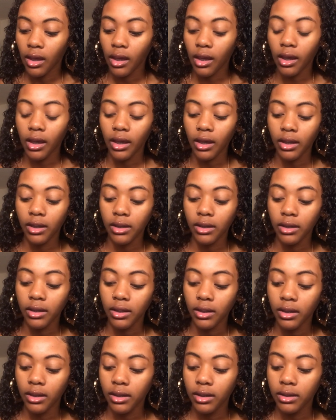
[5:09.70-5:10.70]
can
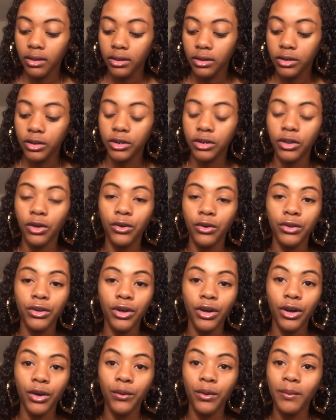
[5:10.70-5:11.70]
and show
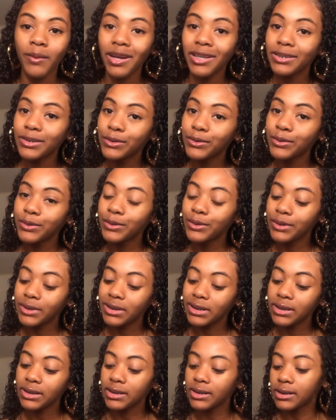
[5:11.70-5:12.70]
y'all what my school
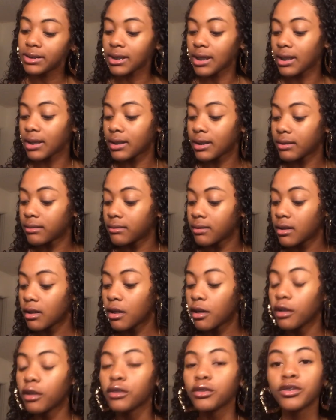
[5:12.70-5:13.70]
day looks like
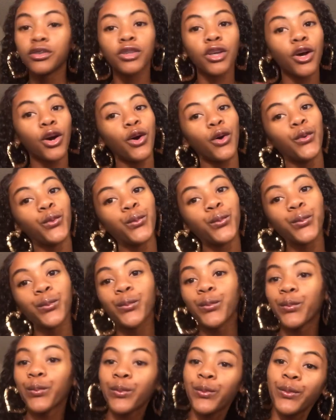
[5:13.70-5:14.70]
so
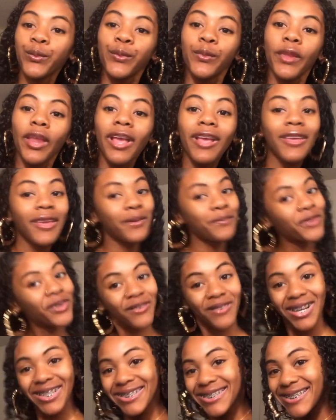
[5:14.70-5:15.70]
keep
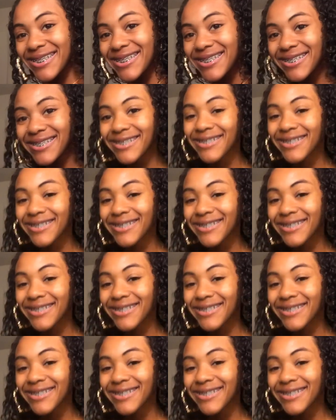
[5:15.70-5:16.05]
on watching